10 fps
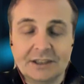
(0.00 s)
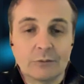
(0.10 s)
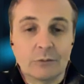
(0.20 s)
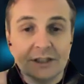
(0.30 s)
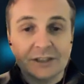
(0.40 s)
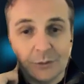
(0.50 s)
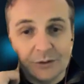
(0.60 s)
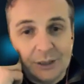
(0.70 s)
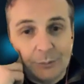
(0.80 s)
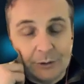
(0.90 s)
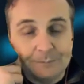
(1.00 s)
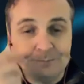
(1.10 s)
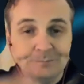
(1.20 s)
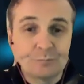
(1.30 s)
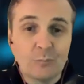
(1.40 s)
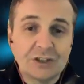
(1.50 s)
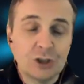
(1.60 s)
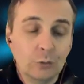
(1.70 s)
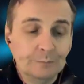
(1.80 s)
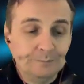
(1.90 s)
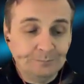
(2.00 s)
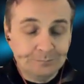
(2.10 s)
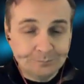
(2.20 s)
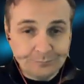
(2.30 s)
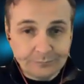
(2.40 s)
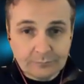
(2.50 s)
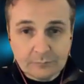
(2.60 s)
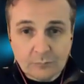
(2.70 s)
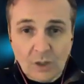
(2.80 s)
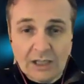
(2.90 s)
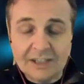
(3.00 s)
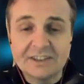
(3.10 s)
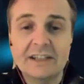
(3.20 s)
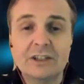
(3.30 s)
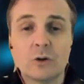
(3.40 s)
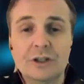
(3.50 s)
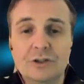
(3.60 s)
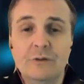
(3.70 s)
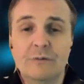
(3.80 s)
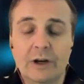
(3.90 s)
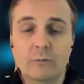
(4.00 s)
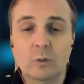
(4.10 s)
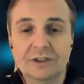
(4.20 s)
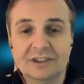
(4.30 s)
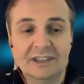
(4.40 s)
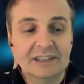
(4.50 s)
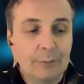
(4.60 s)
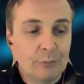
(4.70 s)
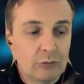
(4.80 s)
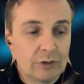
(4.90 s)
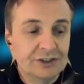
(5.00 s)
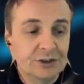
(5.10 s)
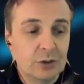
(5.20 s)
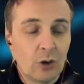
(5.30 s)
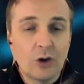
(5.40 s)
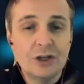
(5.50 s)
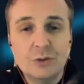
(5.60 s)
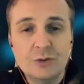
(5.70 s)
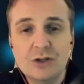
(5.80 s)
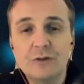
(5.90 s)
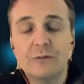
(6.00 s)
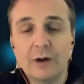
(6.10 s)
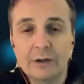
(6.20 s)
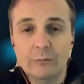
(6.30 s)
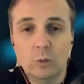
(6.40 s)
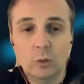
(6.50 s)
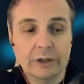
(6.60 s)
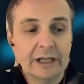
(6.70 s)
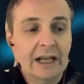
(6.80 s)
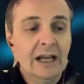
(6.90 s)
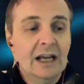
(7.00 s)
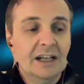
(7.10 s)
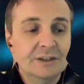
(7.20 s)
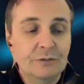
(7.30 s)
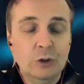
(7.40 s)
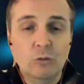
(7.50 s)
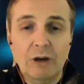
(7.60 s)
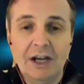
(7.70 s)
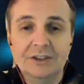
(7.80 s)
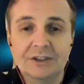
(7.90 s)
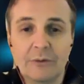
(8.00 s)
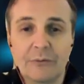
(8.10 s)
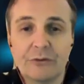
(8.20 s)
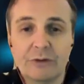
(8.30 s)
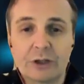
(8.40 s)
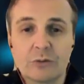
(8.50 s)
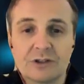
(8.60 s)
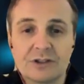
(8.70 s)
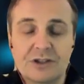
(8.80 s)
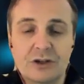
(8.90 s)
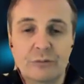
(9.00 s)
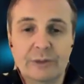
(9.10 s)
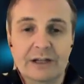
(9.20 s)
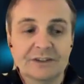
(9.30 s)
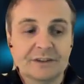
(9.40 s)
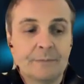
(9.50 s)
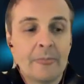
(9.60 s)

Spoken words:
it, right? So it's simple. So let's take the RU-251 as an example, right? So the RU-251 has a view range of 302 meters,